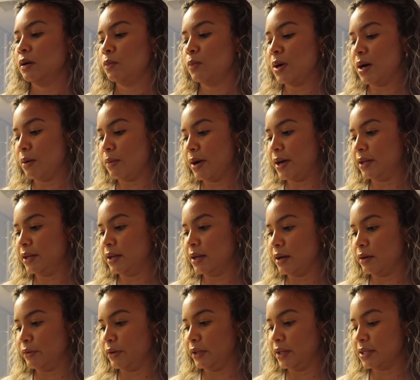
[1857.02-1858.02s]
wow, I did
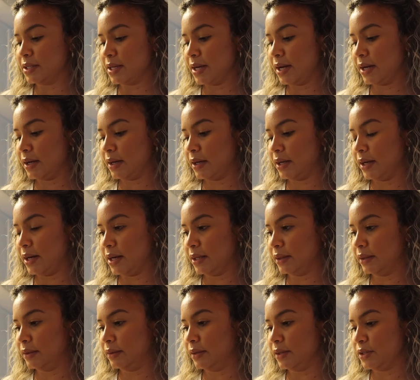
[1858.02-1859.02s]
not realize I
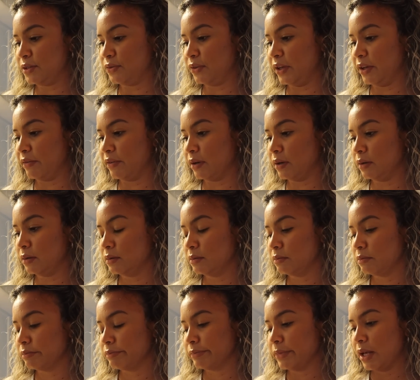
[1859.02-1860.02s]
got this flavor.
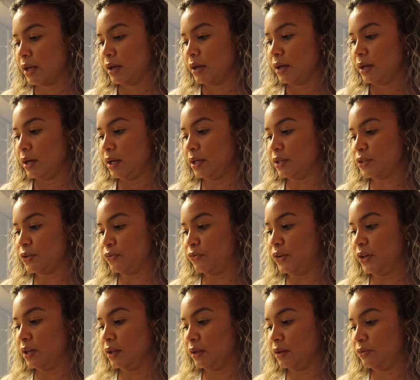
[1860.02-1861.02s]
It's
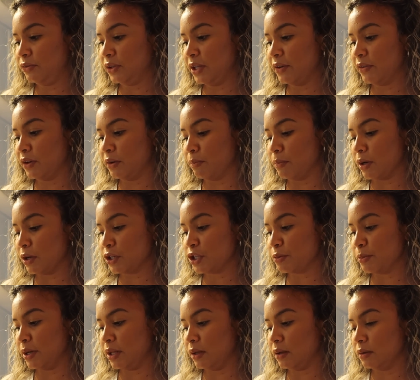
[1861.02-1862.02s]
vanilla flavored
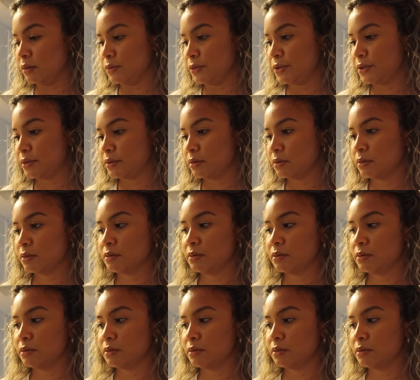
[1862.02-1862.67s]
marshmallows,